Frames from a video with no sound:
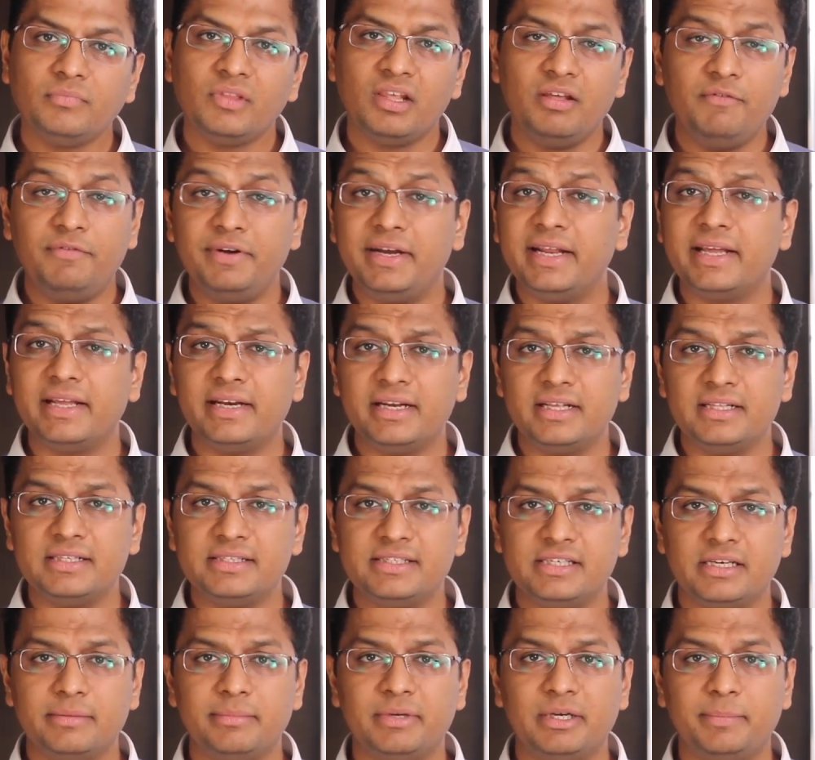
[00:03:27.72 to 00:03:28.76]
If you take an
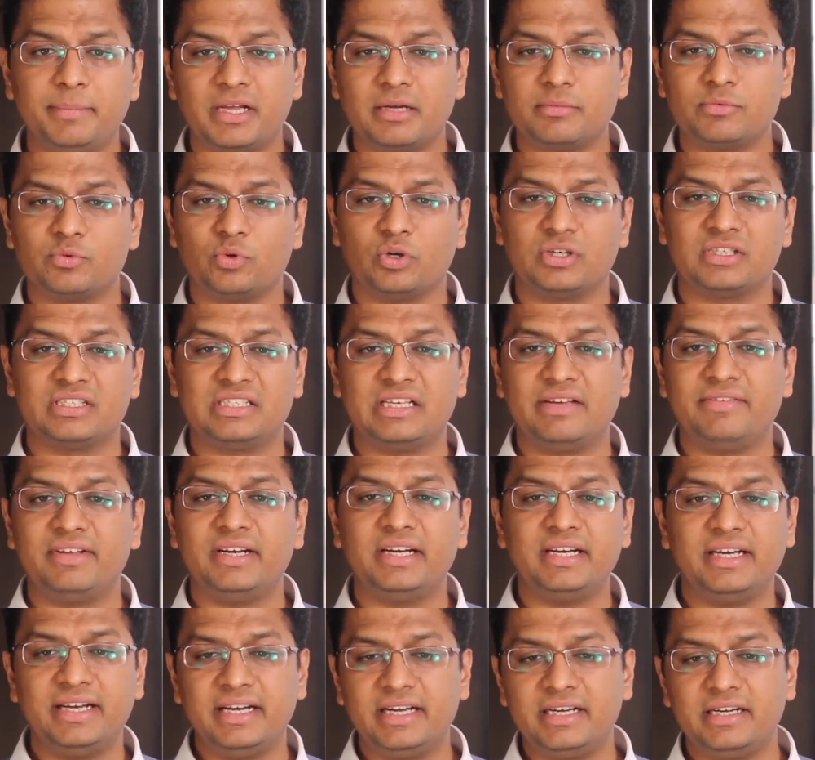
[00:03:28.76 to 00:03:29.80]
LCM, it becomes what? 7
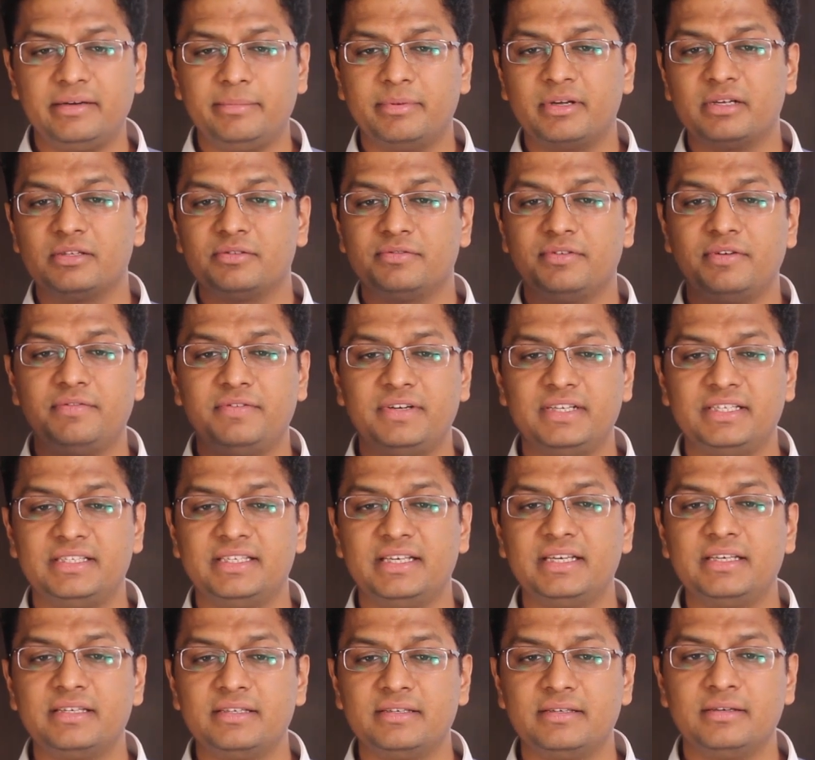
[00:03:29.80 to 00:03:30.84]
and 8, it becomes
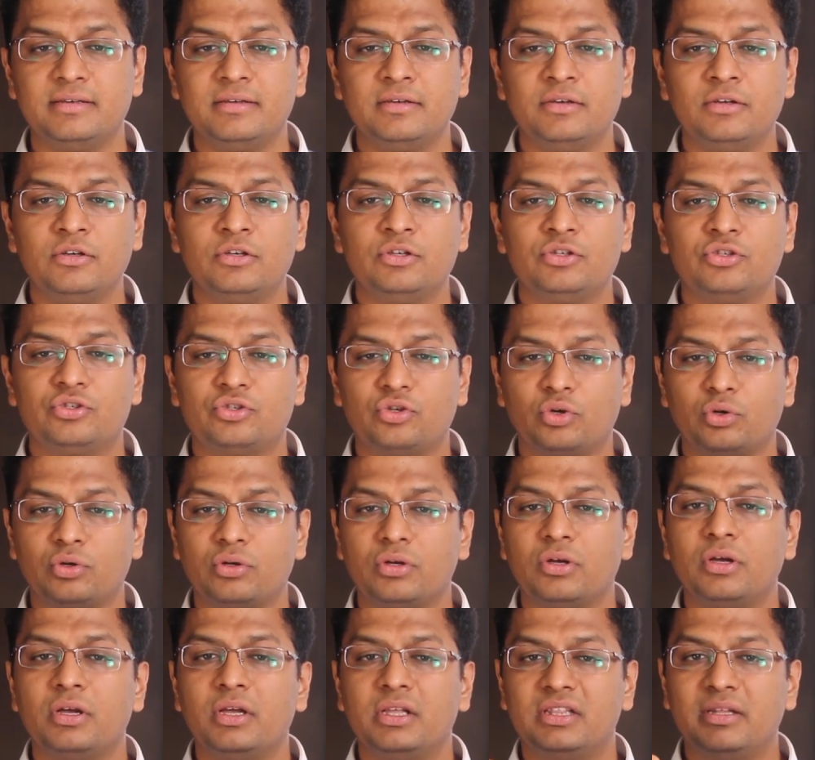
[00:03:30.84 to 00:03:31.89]
56.
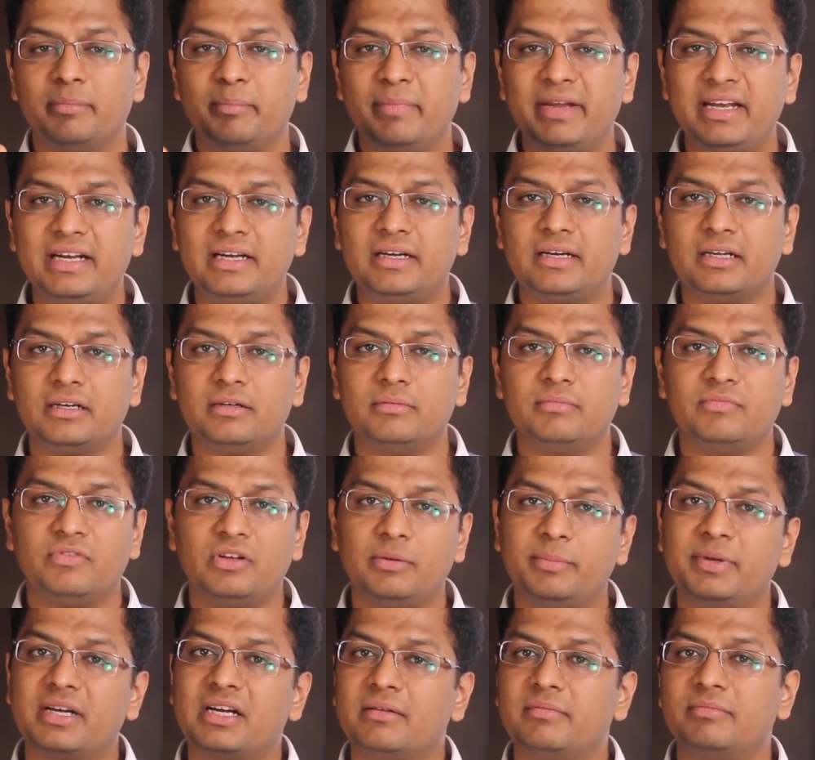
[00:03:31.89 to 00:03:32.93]
So, the mean term will
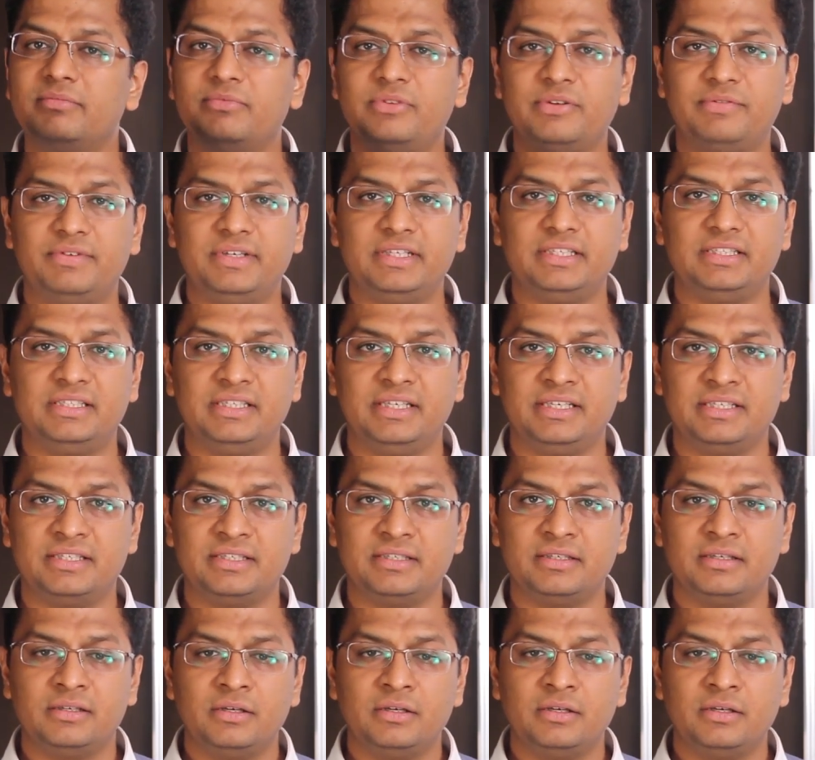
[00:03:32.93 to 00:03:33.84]
become 56.